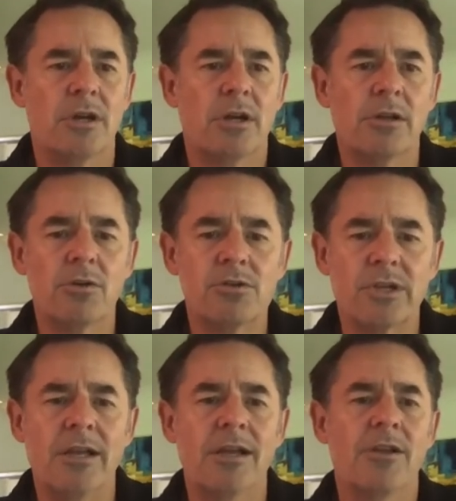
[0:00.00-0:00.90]

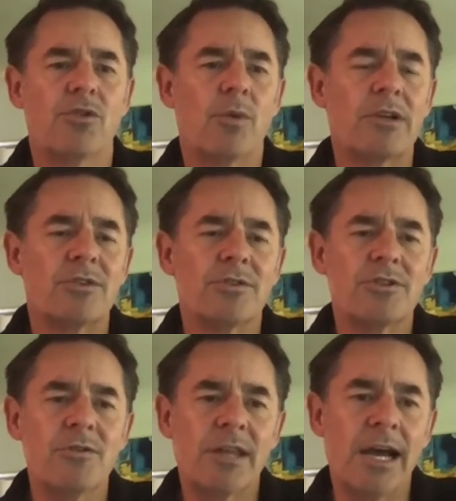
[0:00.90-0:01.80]
closely. The Russell
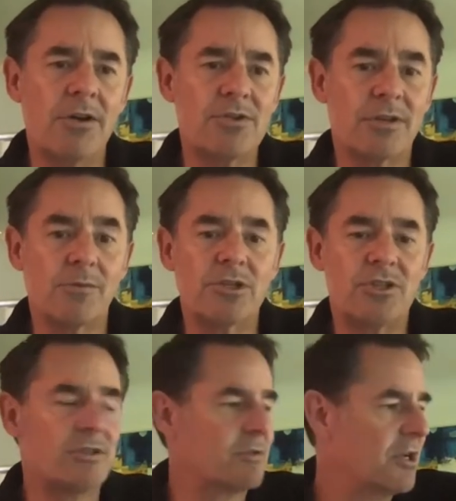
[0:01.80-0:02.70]
2000, which
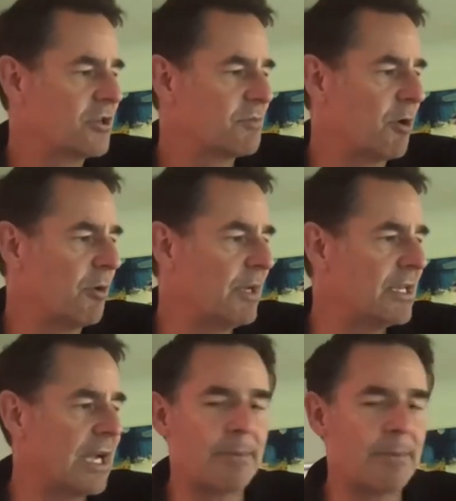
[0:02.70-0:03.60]
is small mid
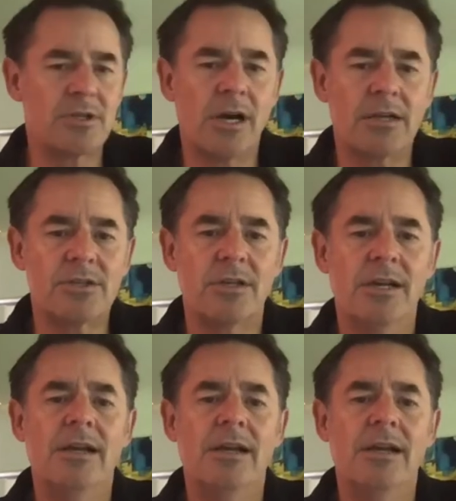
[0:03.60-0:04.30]
cap stocks,